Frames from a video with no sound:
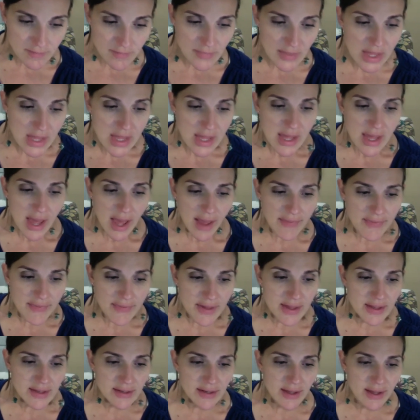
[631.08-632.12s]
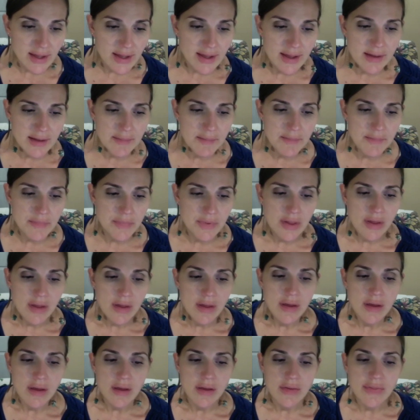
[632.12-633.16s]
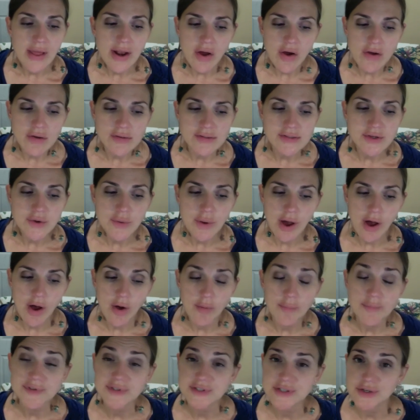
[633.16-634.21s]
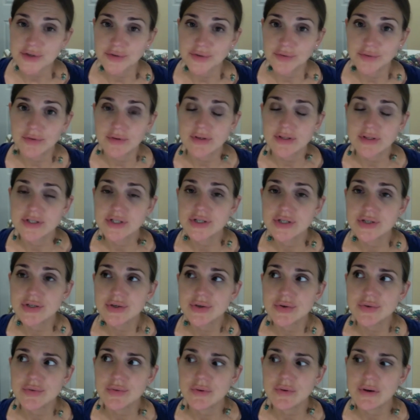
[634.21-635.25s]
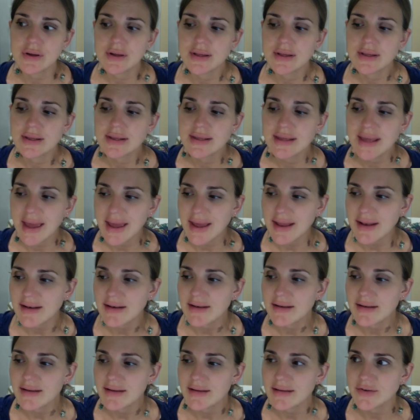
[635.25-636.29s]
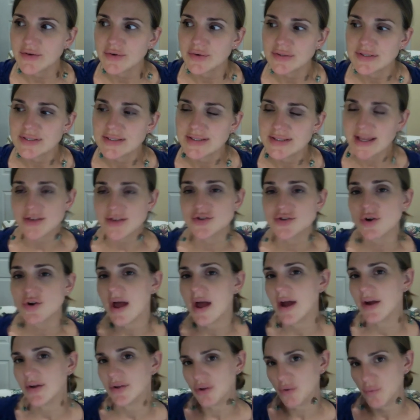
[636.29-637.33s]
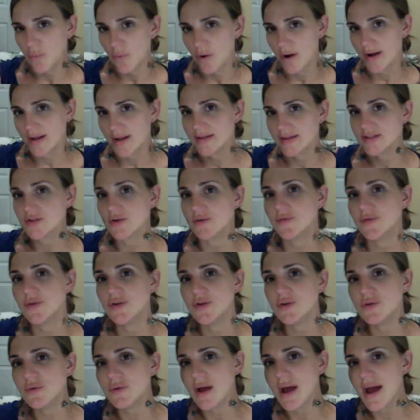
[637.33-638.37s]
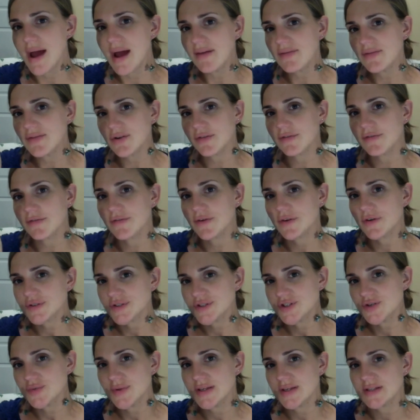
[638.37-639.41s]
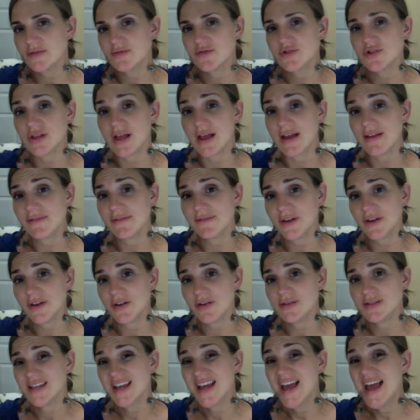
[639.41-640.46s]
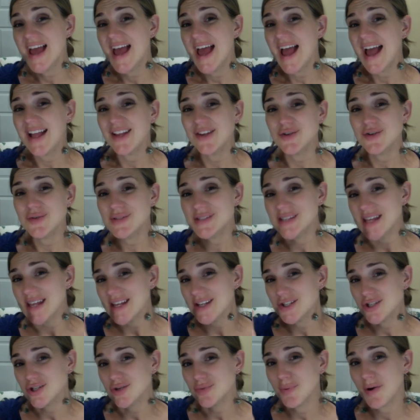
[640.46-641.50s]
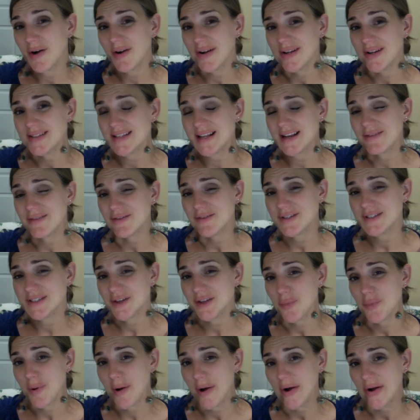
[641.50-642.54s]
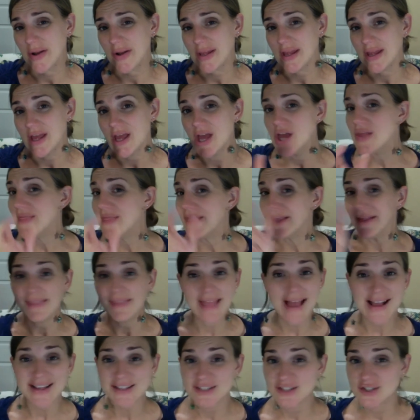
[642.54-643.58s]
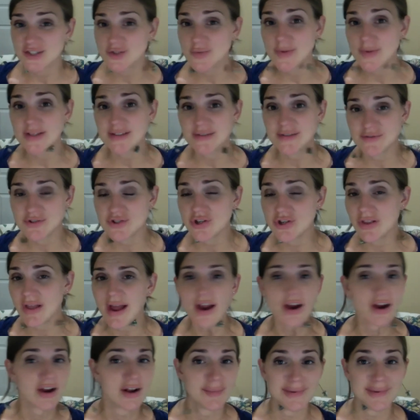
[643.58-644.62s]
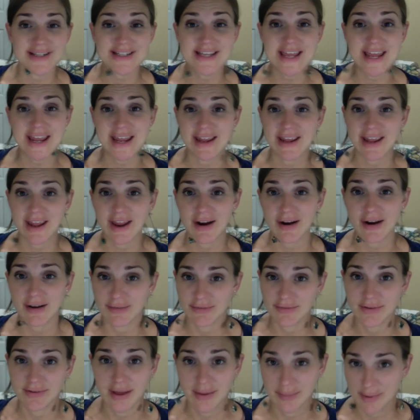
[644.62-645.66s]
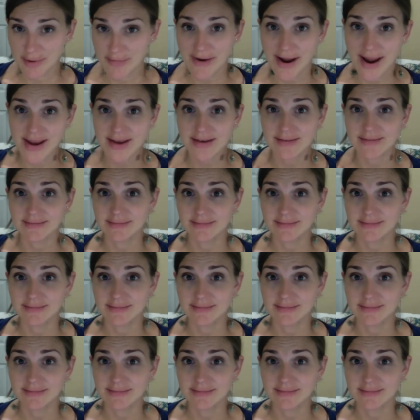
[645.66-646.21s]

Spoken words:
And then that also helps you to get your schedule how you want it. So if you have your first 2 weeks of July filled and you date 2 parties at every single party, the last 2 weeks of July are going to be taken care of. Am I right?